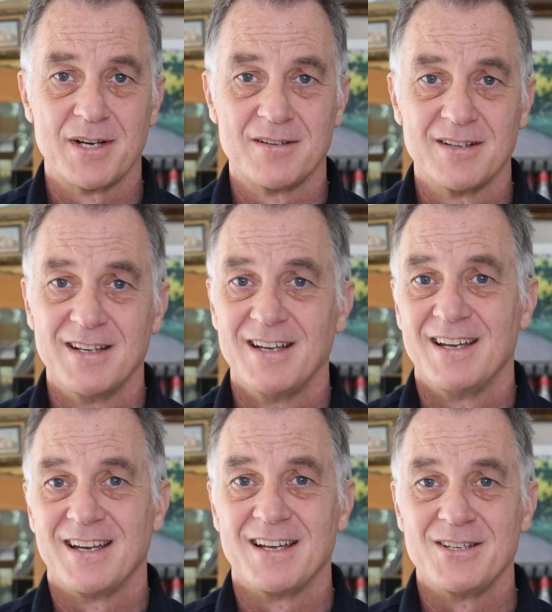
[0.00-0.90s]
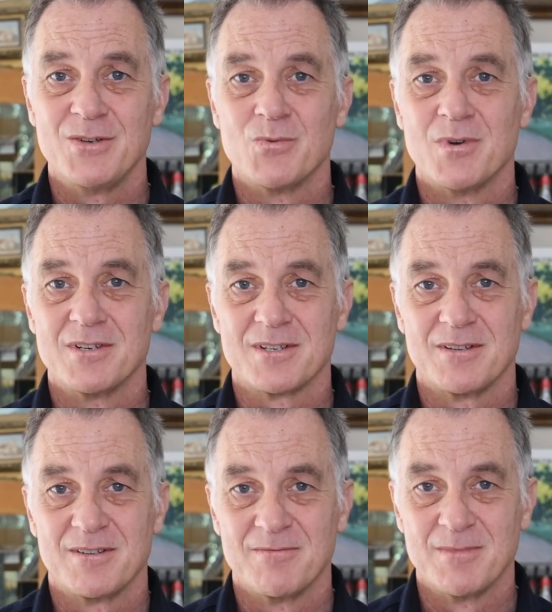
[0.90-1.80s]
bell, and you won't
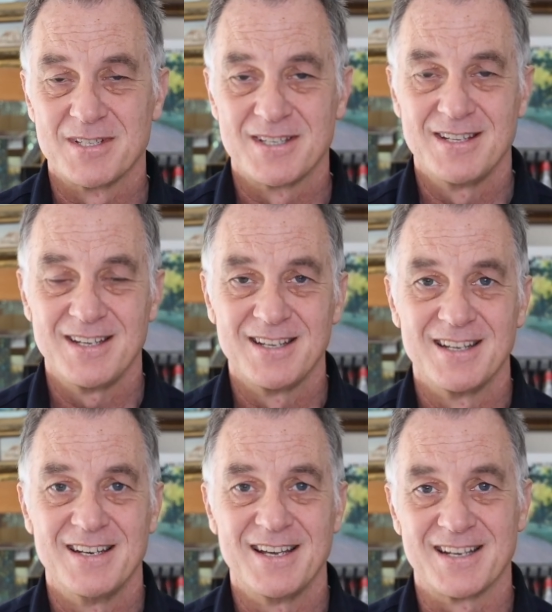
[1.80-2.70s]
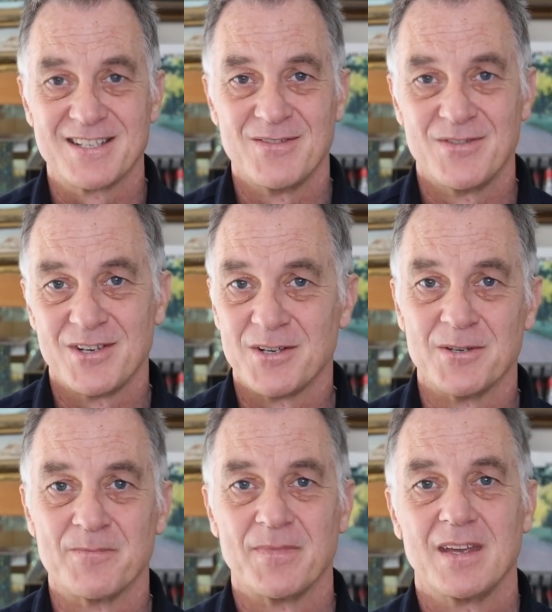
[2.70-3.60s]
miss the next
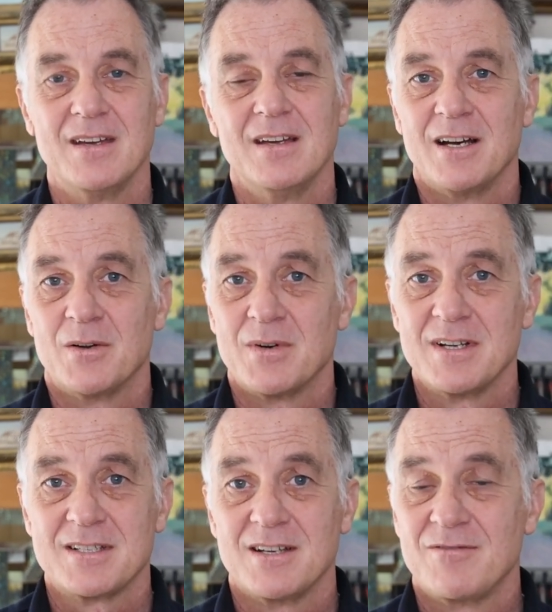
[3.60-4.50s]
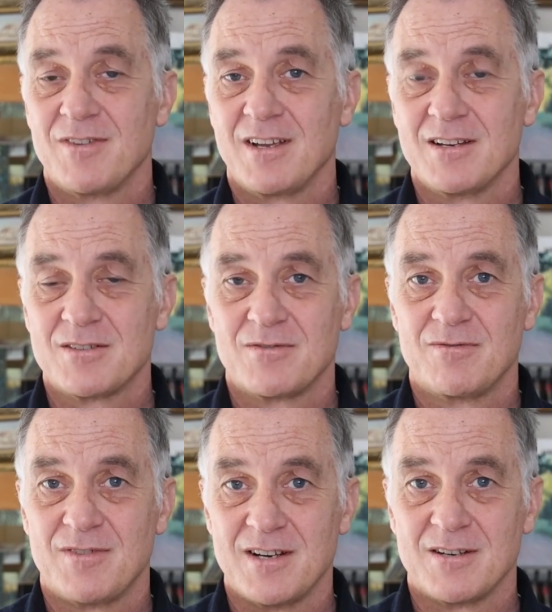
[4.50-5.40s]
video. All right, don't forget,
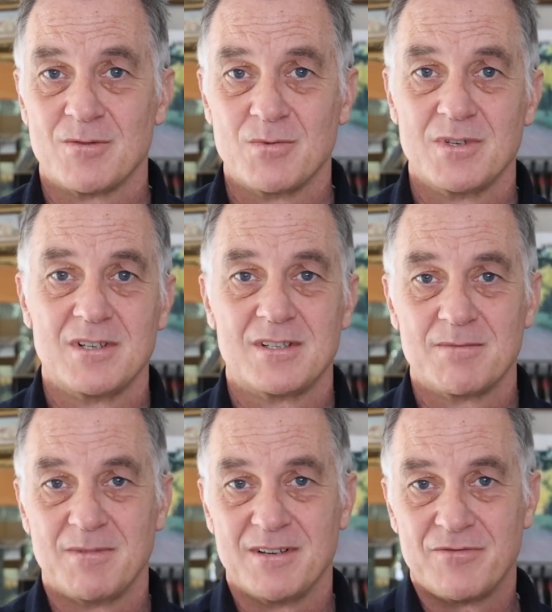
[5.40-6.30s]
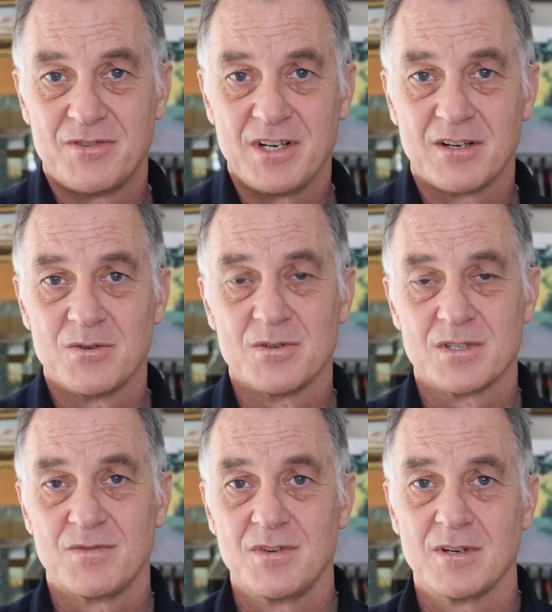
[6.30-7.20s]
Final Word, my free
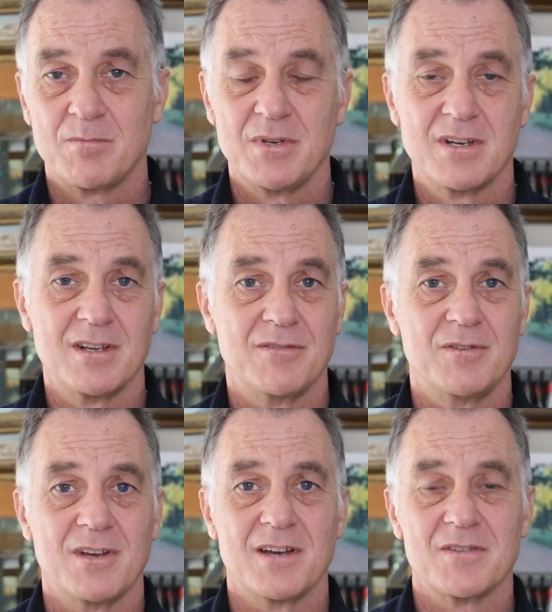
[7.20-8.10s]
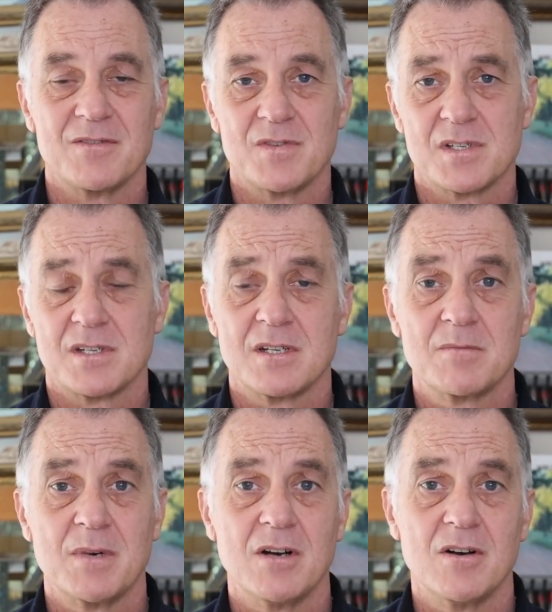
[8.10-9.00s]
course for you up here. If you haven't
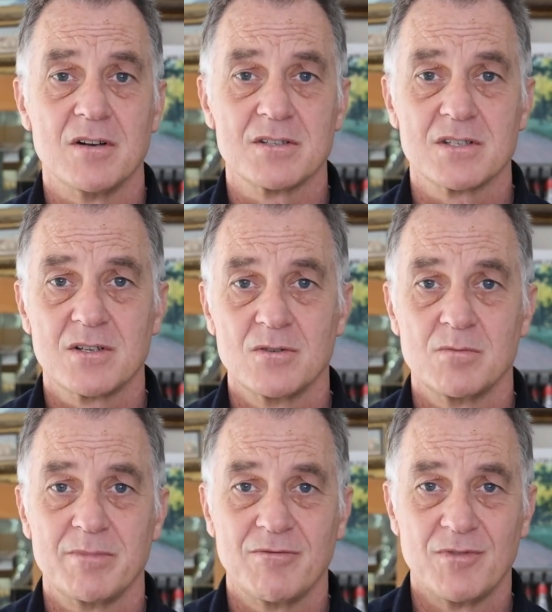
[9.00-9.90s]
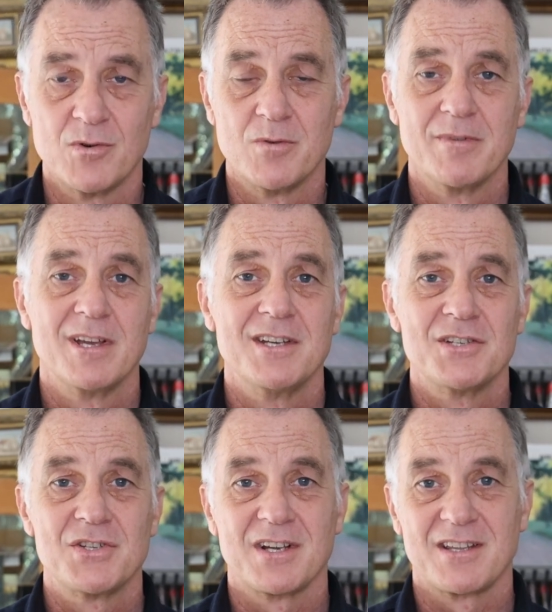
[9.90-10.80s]
visited my art school before,
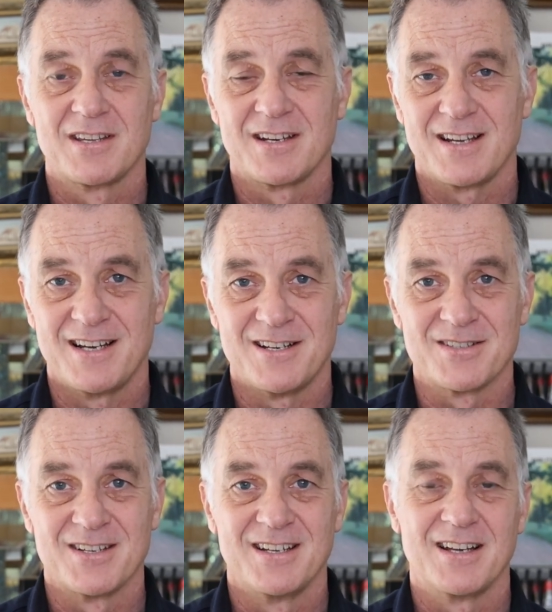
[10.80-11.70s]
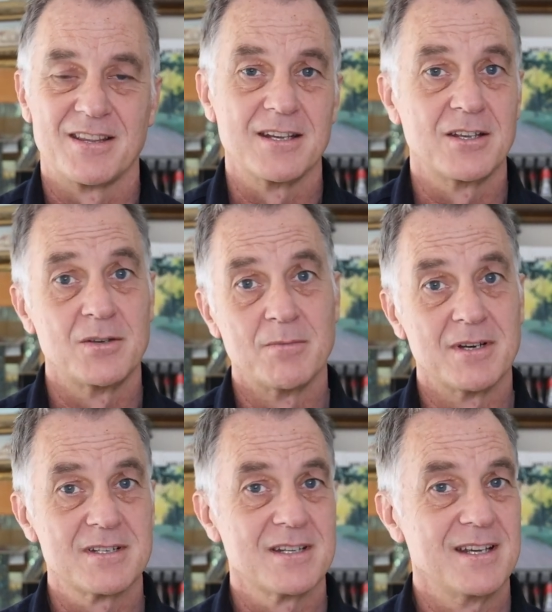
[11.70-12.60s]
check that out. I think you
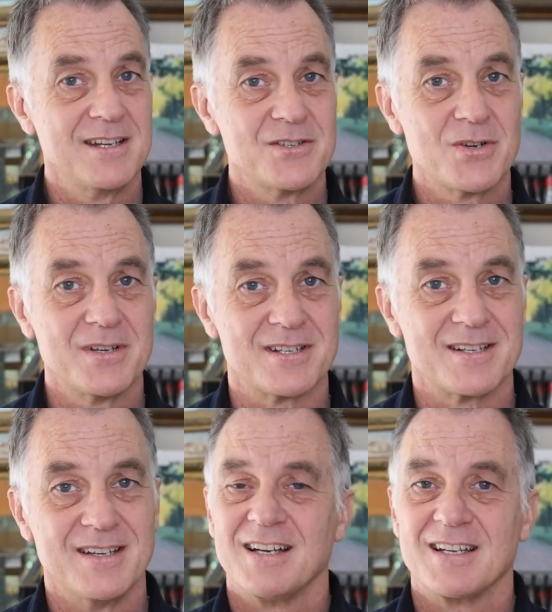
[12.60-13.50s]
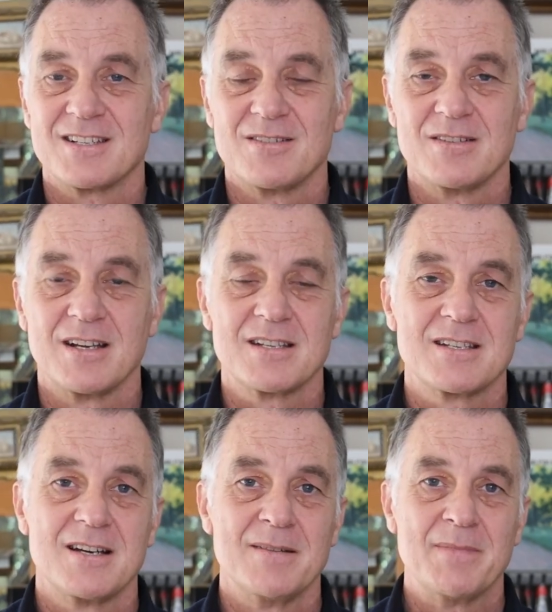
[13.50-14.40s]
might enjoy it. Until
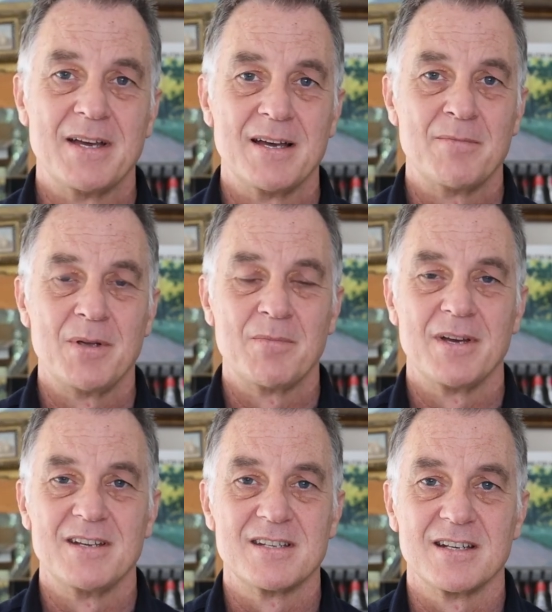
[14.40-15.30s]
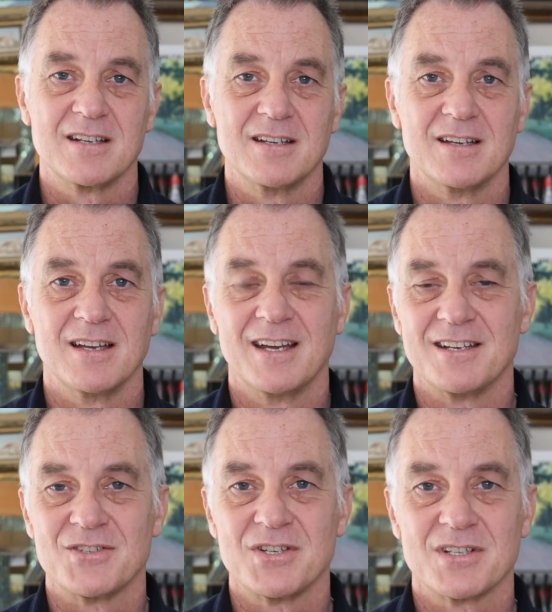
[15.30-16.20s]
next time, happy painting
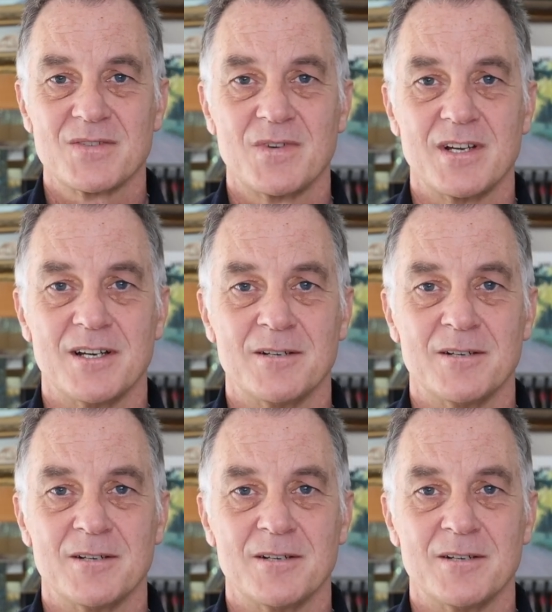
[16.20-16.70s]
and cheers for